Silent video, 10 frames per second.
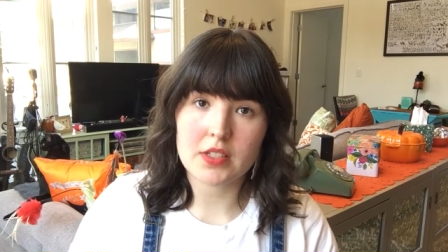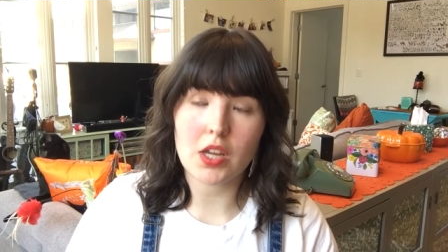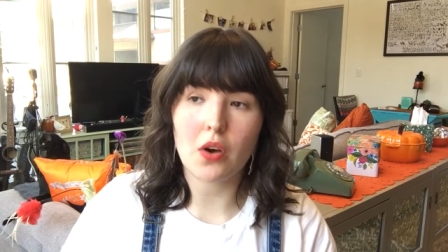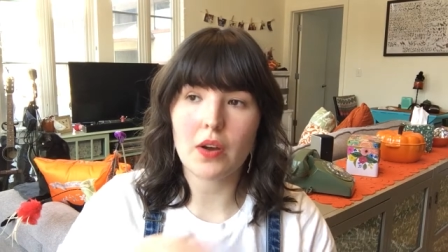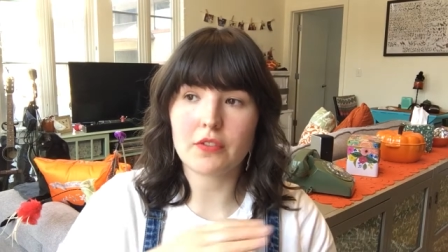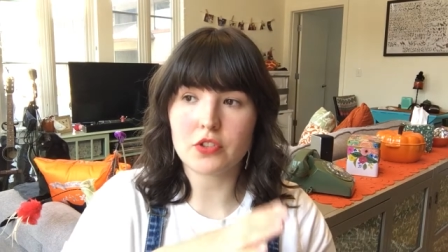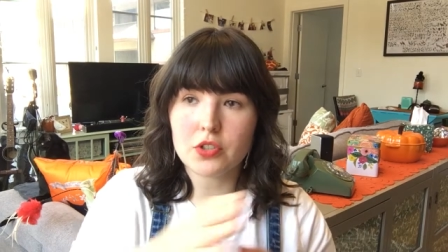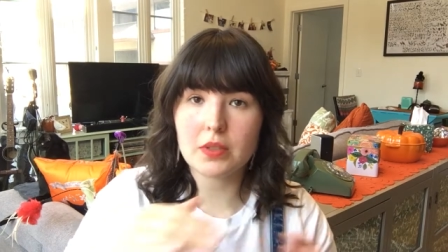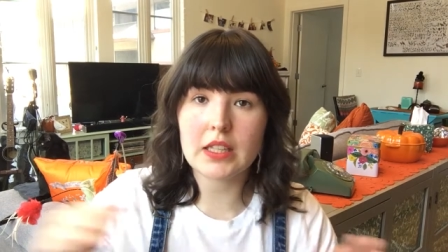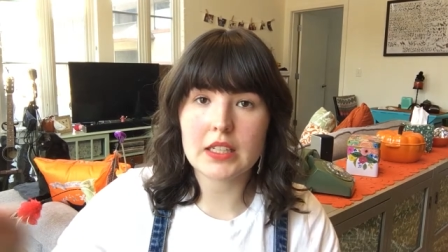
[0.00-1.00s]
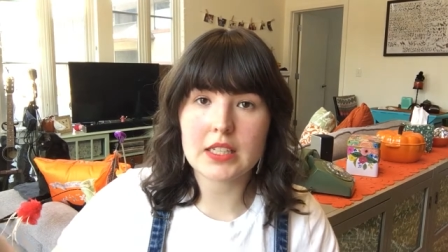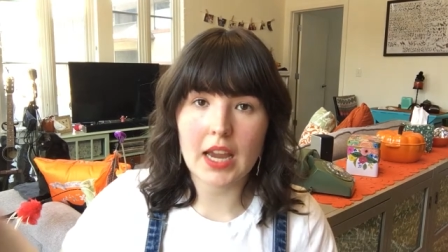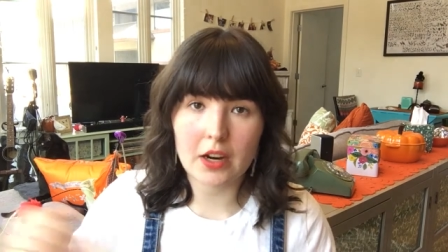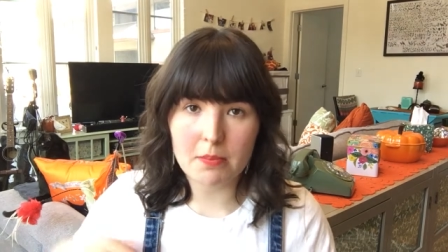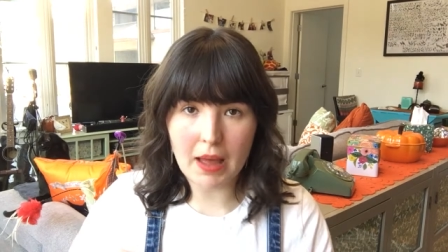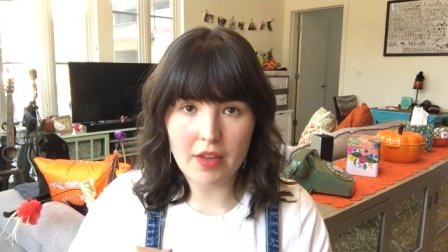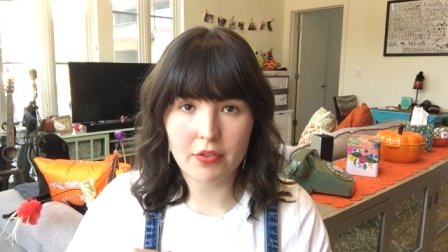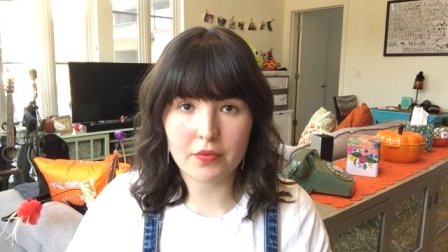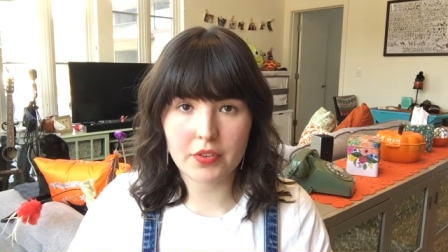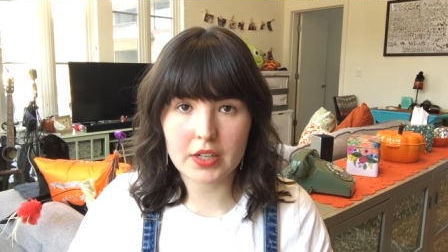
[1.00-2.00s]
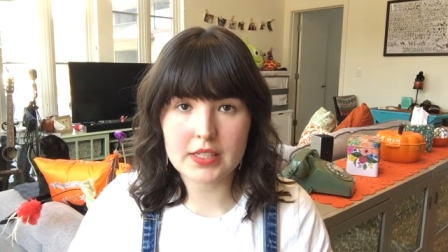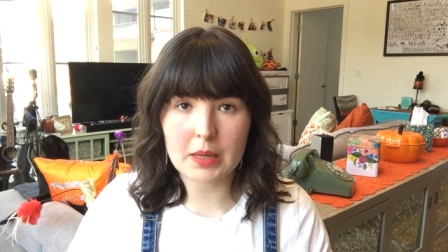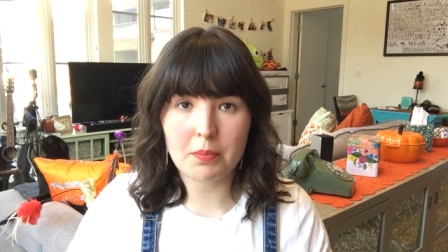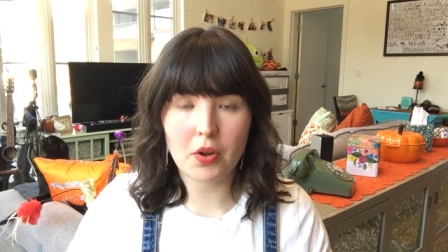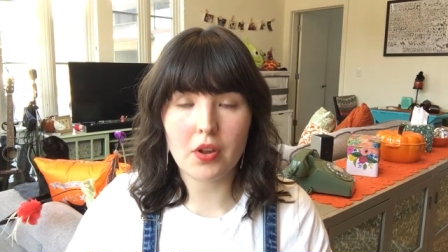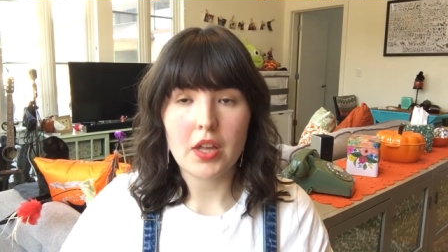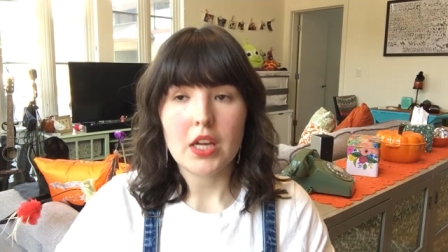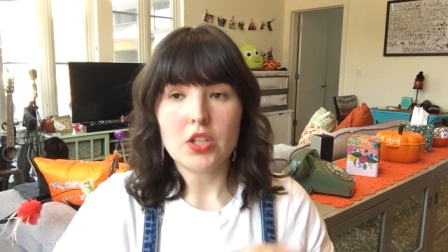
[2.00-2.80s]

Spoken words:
So if you're doing the entire bathroom, for example,